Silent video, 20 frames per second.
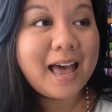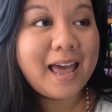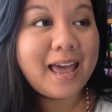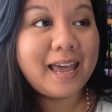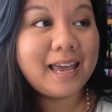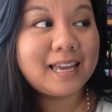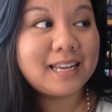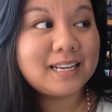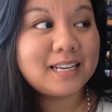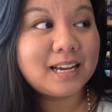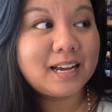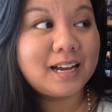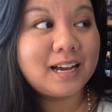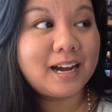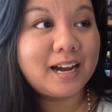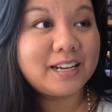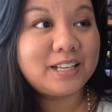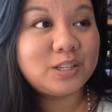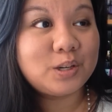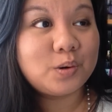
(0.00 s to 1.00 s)
and
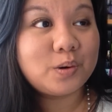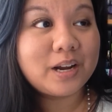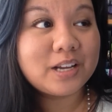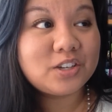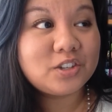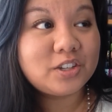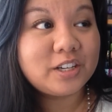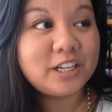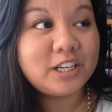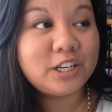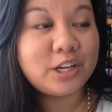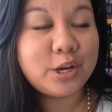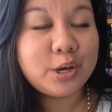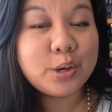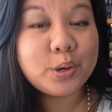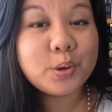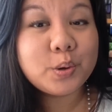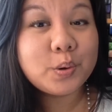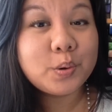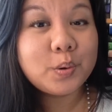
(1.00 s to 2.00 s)
I don't actually
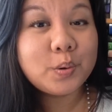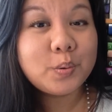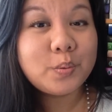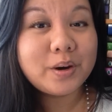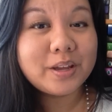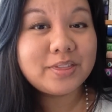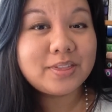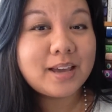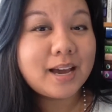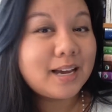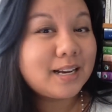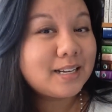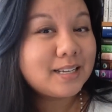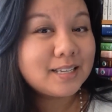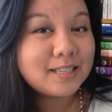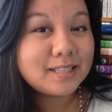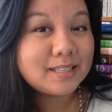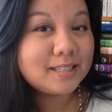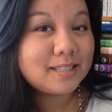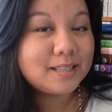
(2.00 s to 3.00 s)
know what that
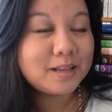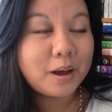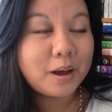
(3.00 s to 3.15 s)
is